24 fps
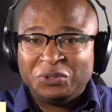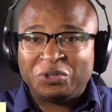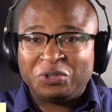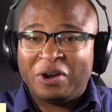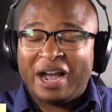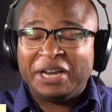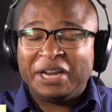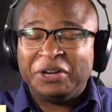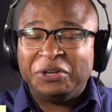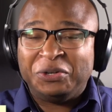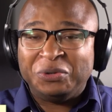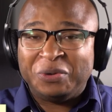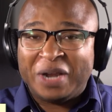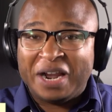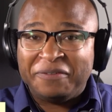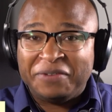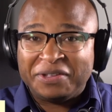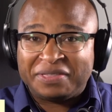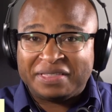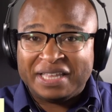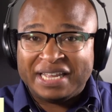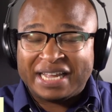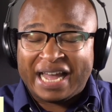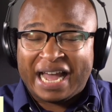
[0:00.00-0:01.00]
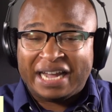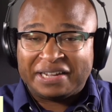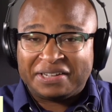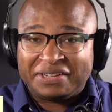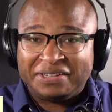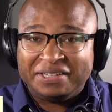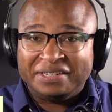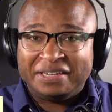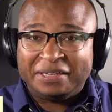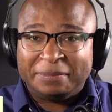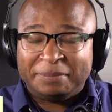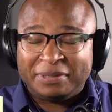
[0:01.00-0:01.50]
trying to do everything I
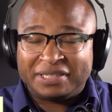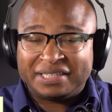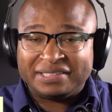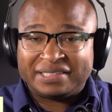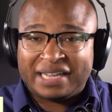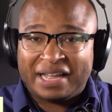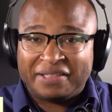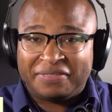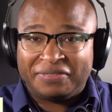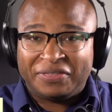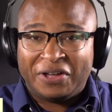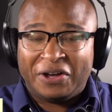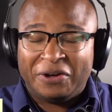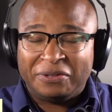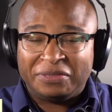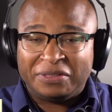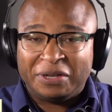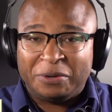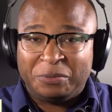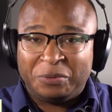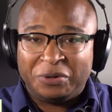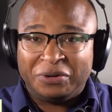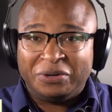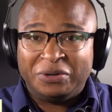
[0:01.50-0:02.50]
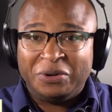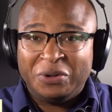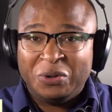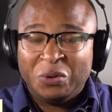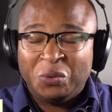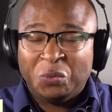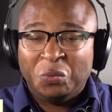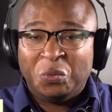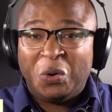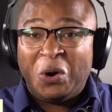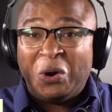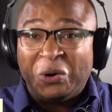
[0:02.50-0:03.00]
could because I thought there were
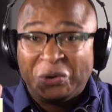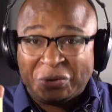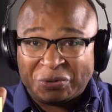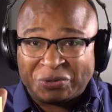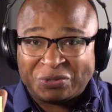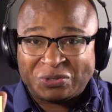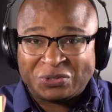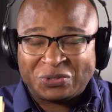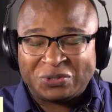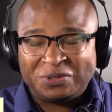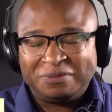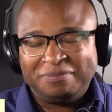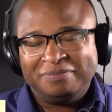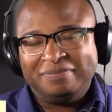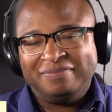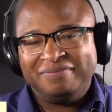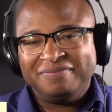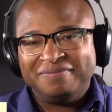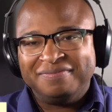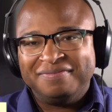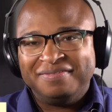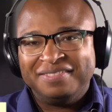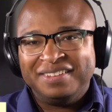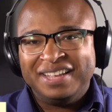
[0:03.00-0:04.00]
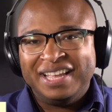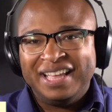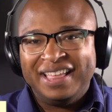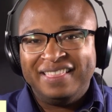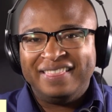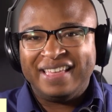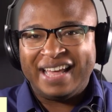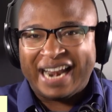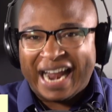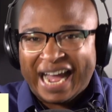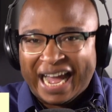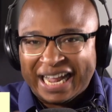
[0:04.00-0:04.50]
works
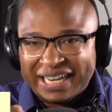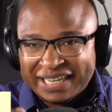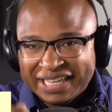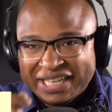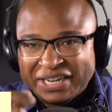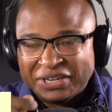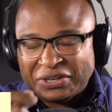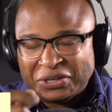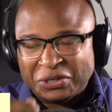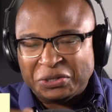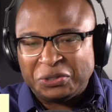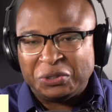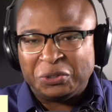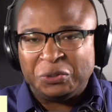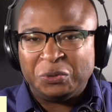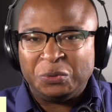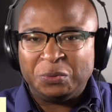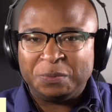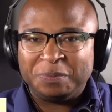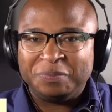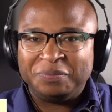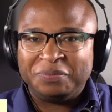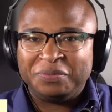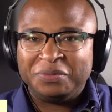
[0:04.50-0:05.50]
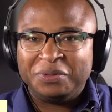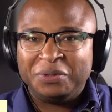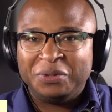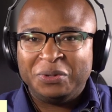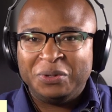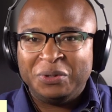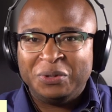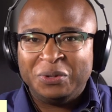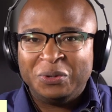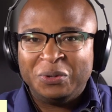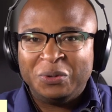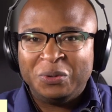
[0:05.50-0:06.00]
that I needed to do
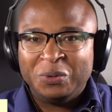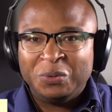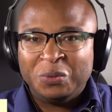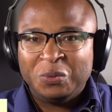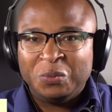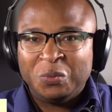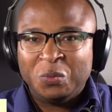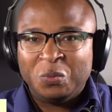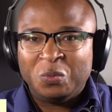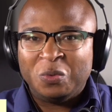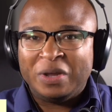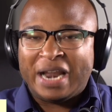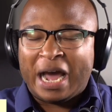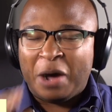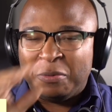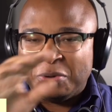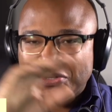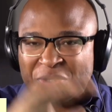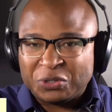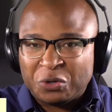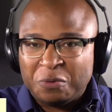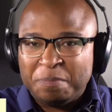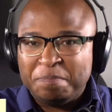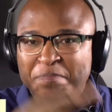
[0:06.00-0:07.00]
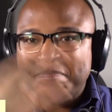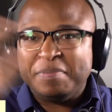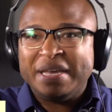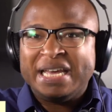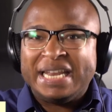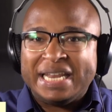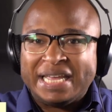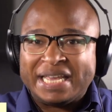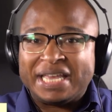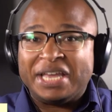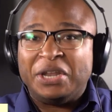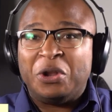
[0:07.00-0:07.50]
when I was
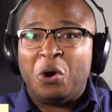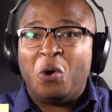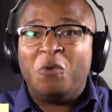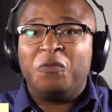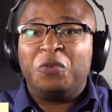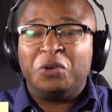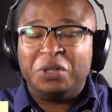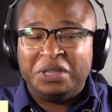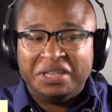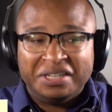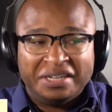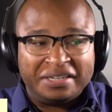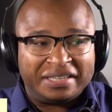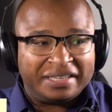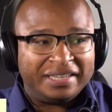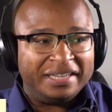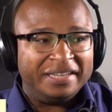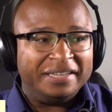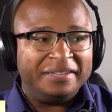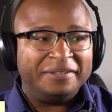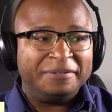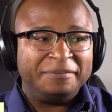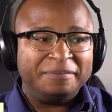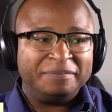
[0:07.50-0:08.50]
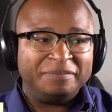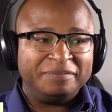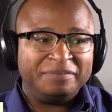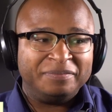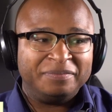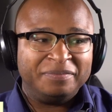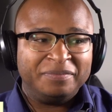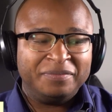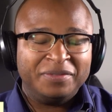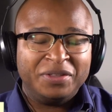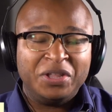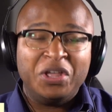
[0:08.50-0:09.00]
omitting and overlooking
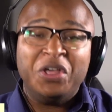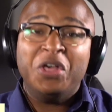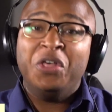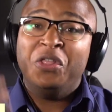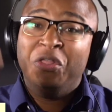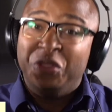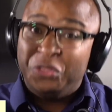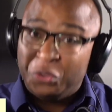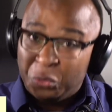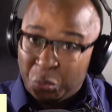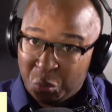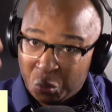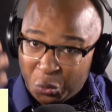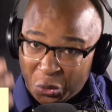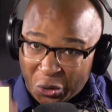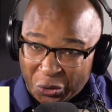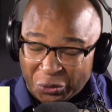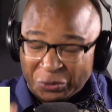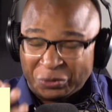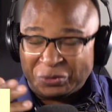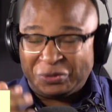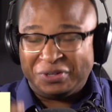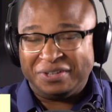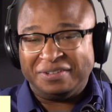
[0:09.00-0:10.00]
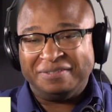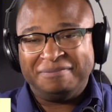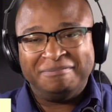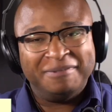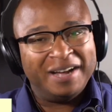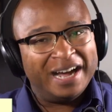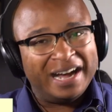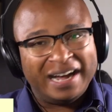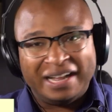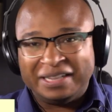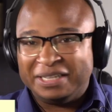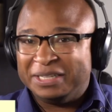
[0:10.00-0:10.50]
the work.
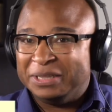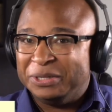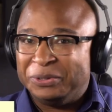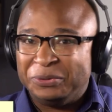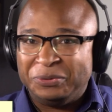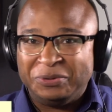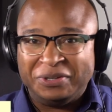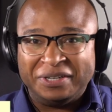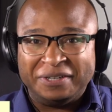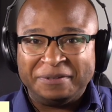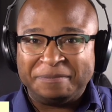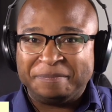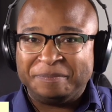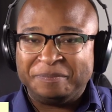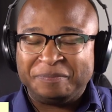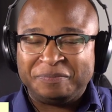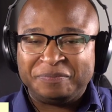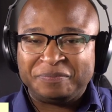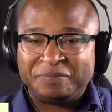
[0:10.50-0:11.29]
Hallelujah.